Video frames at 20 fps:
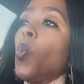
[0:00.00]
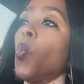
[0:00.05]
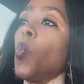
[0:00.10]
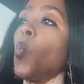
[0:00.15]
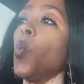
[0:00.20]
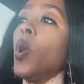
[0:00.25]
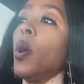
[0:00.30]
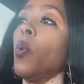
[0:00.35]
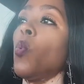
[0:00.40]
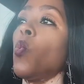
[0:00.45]

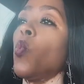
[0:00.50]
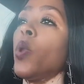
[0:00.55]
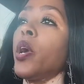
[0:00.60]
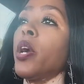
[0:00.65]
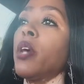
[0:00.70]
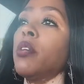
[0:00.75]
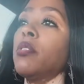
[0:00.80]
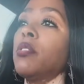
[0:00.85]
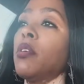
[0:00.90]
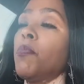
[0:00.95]
what
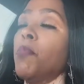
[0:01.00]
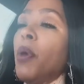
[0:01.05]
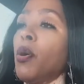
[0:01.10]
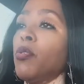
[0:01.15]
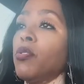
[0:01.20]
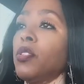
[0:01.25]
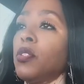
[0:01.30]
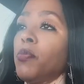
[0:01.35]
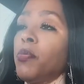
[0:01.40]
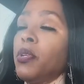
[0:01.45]
we're
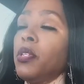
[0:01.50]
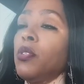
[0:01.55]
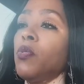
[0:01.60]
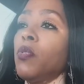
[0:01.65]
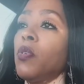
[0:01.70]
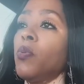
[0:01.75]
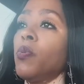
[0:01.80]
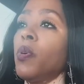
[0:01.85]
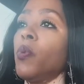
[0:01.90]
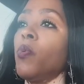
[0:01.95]
supposed to be doing,